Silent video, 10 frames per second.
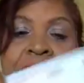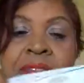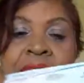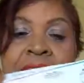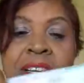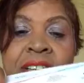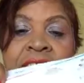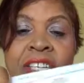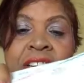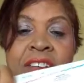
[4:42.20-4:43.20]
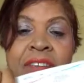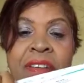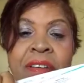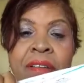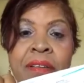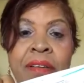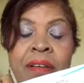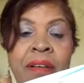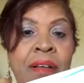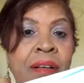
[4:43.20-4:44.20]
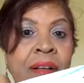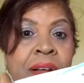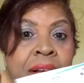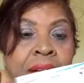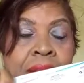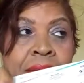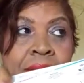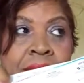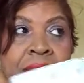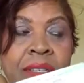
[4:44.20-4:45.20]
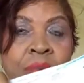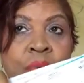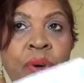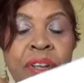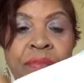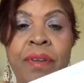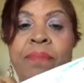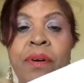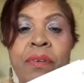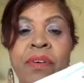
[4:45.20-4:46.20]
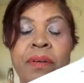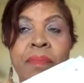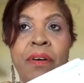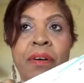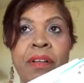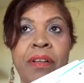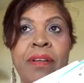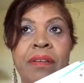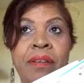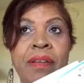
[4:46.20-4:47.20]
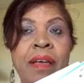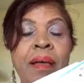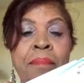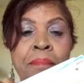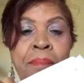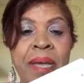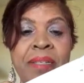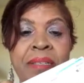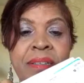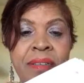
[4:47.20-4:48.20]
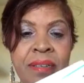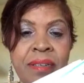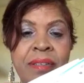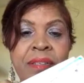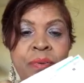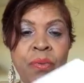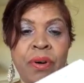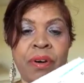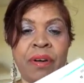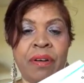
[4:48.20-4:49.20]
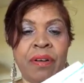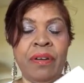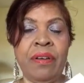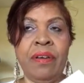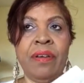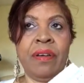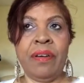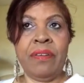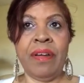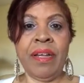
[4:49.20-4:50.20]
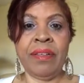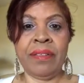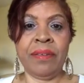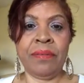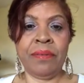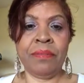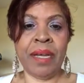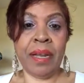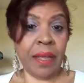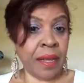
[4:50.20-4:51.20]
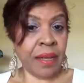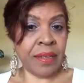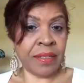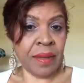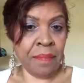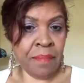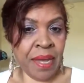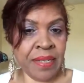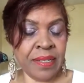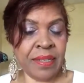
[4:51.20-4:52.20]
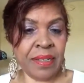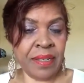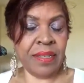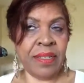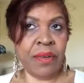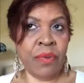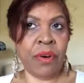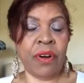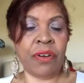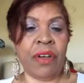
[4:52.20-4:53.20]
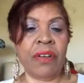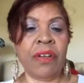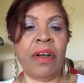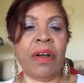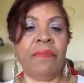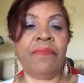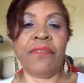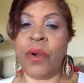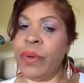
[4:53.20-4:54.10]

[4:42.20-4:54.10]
the Rain sharing this wonderful program called Best Easy Work. All right, so my link is besteasywork.com/,